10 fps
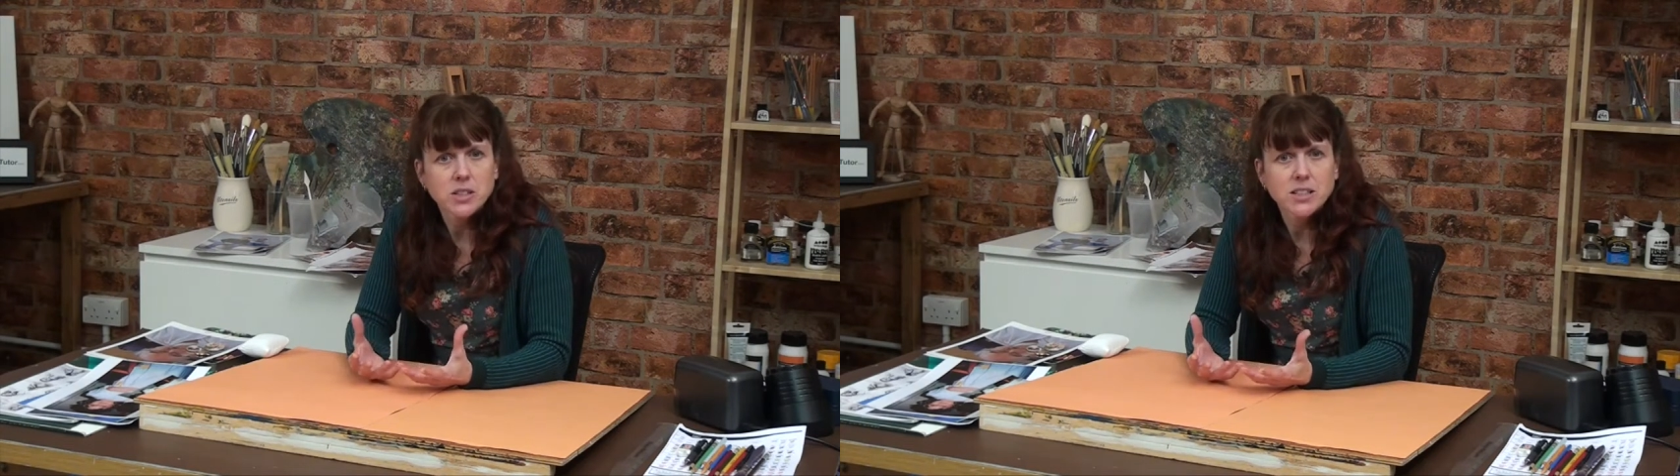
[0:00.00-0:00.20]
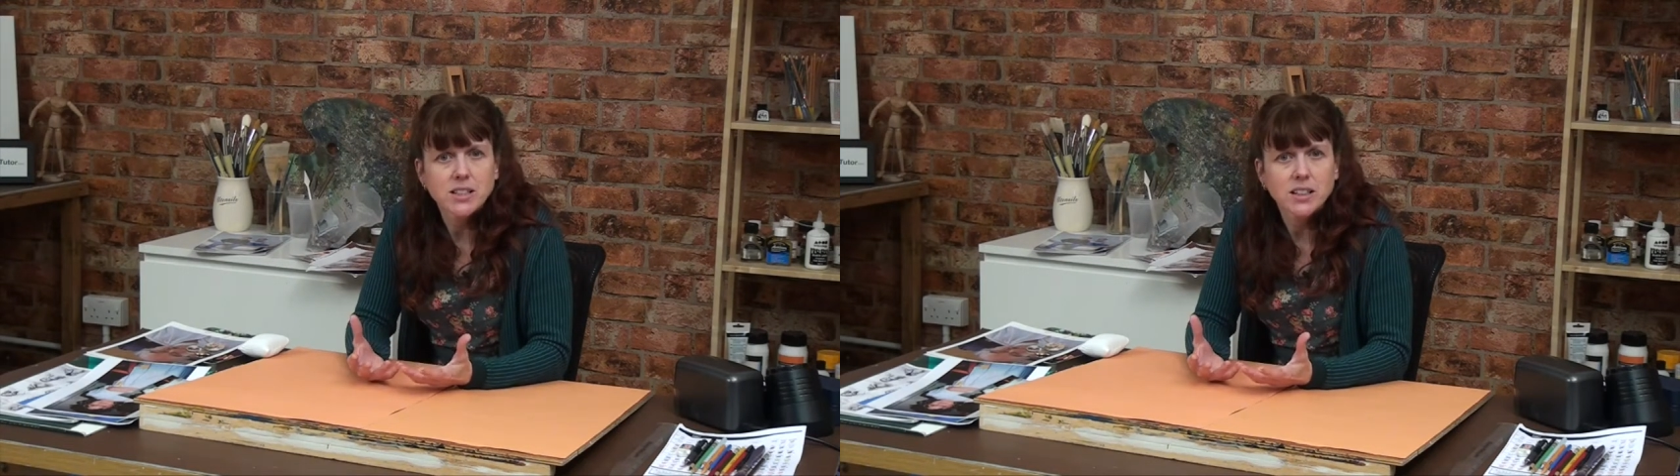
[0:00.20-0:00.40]

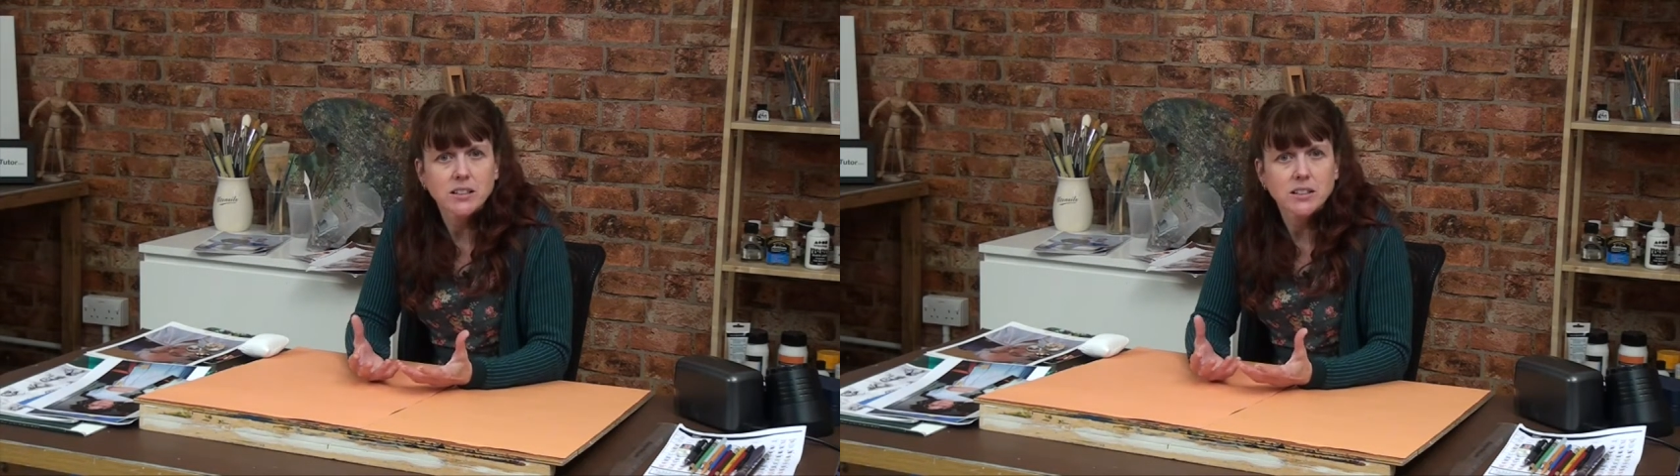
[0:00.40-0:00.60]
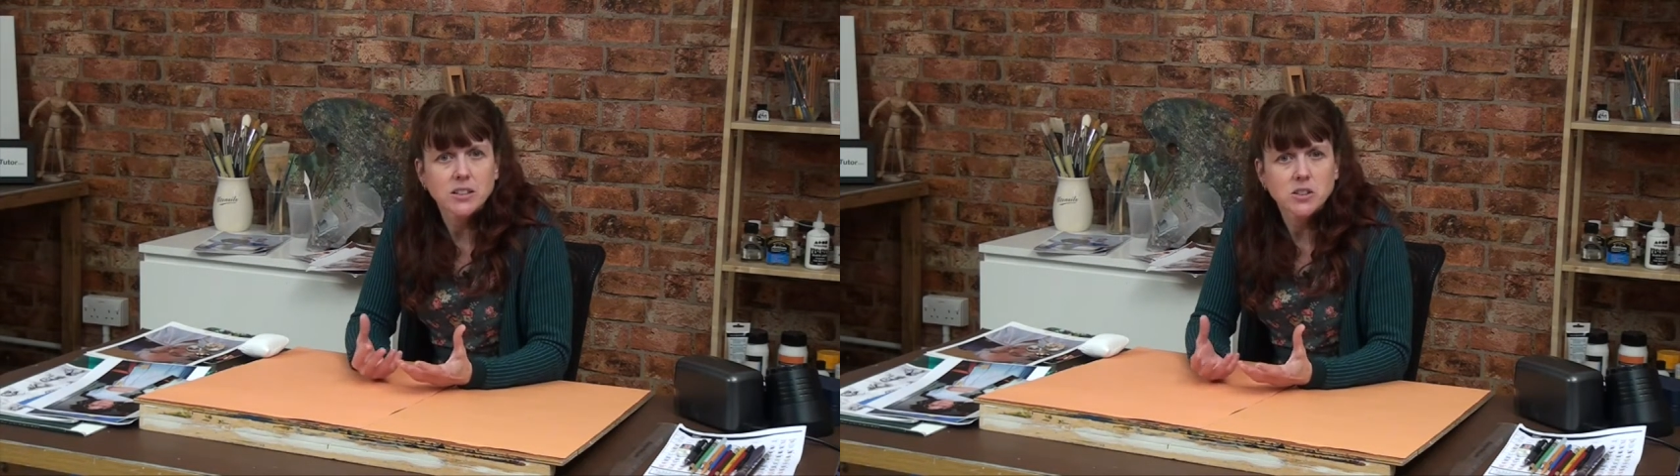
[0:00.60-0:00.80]

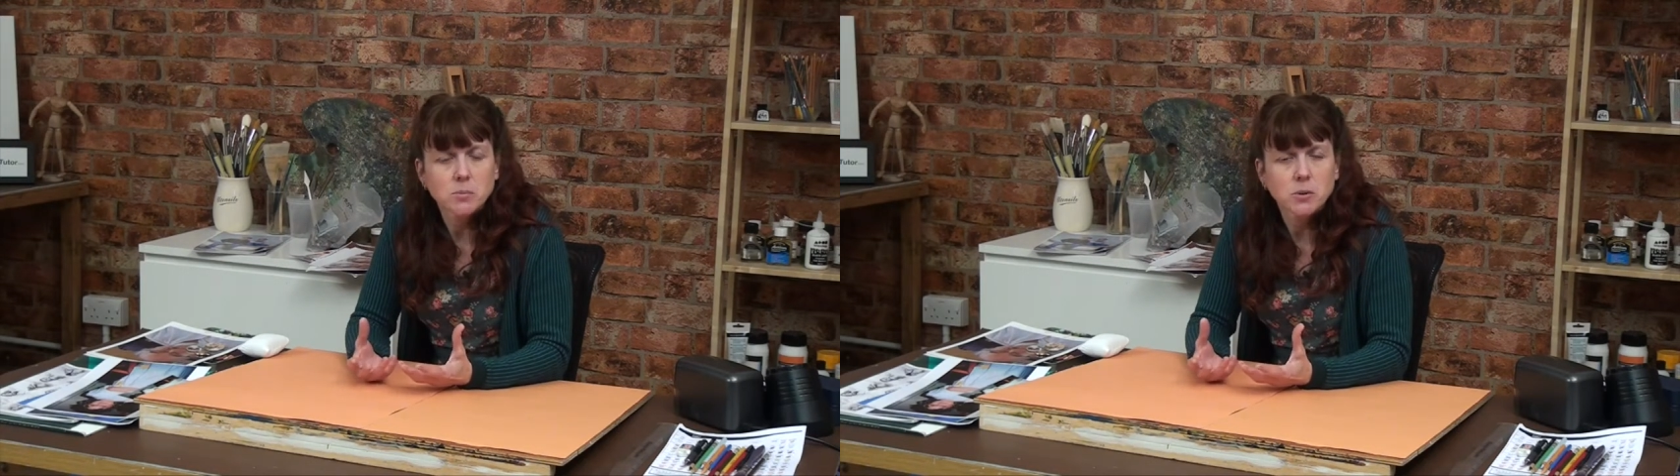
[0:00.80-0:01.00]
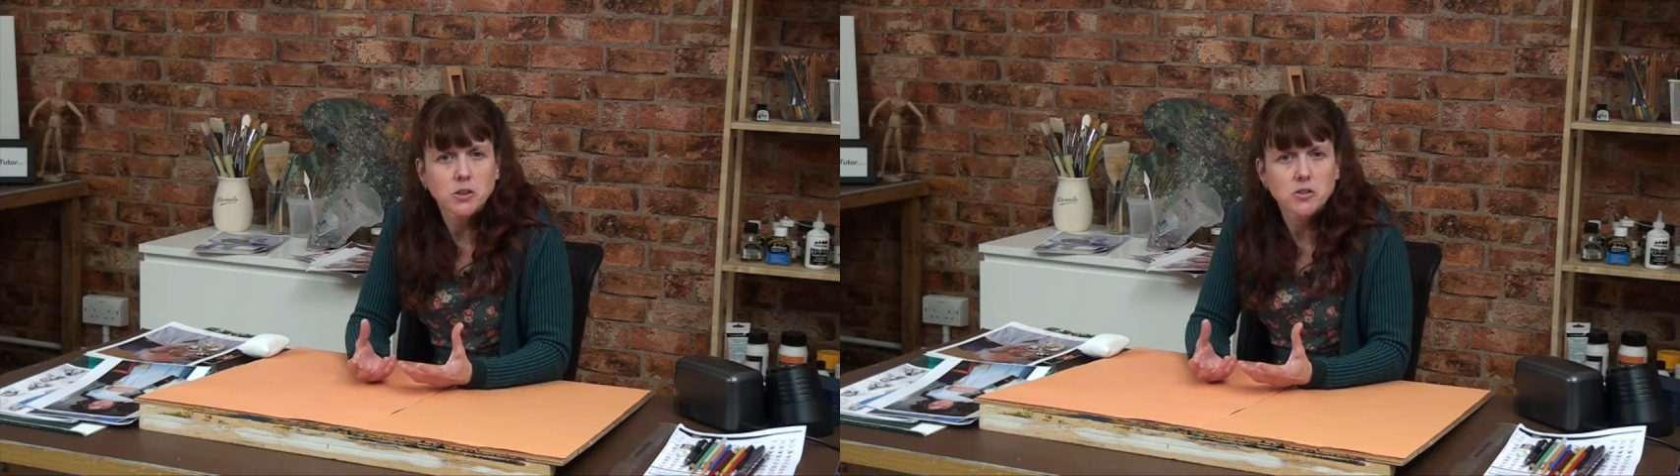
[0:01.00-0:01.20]
detail into the
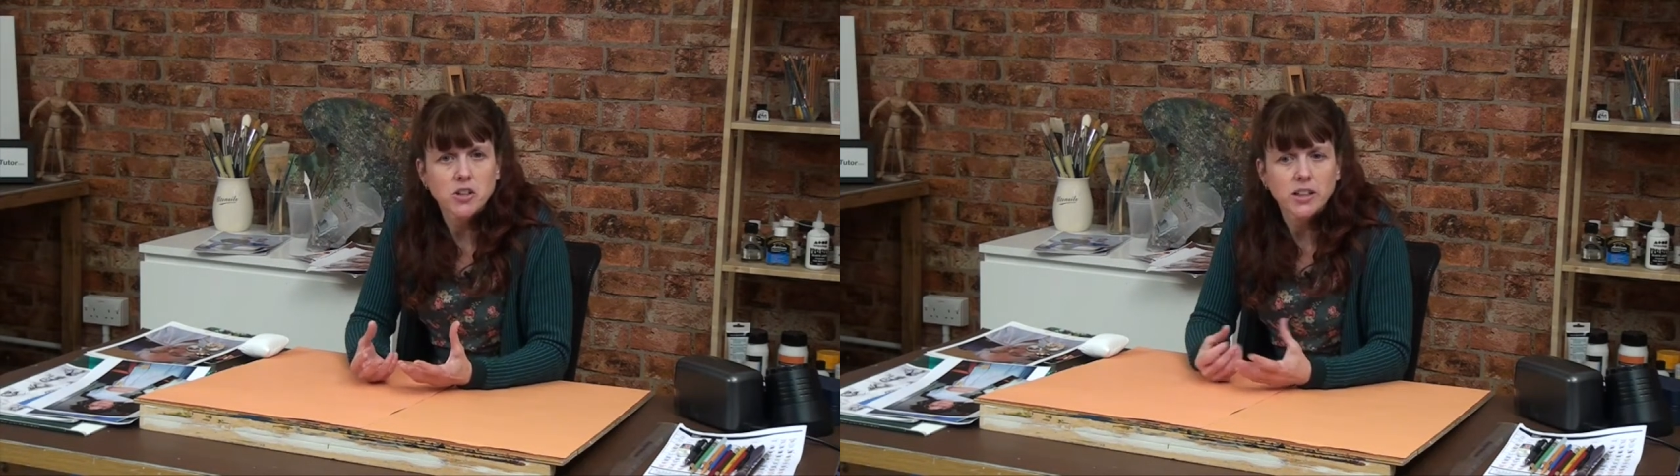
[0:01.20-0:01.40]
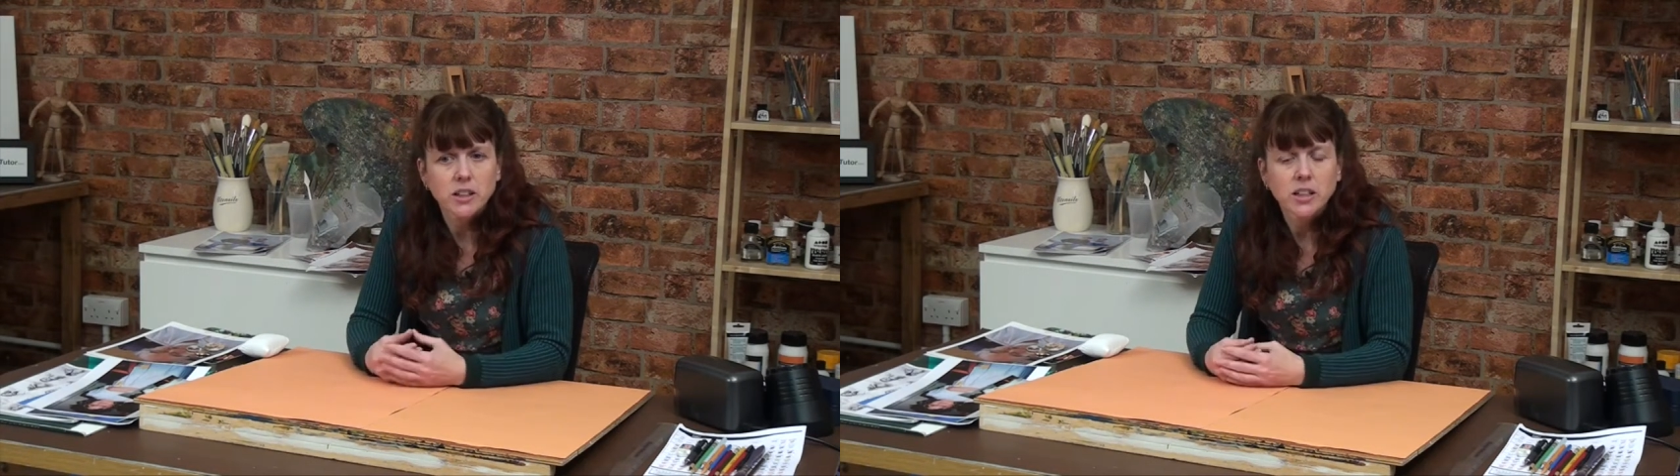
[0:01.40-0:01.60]

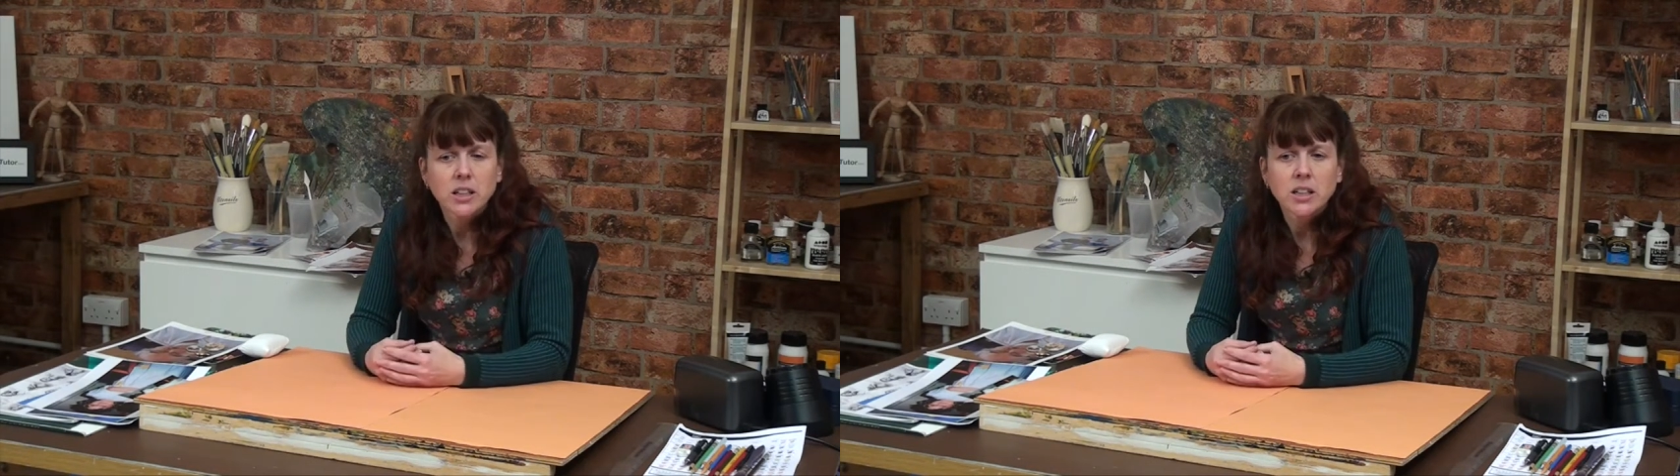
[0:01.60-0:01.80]
portrait.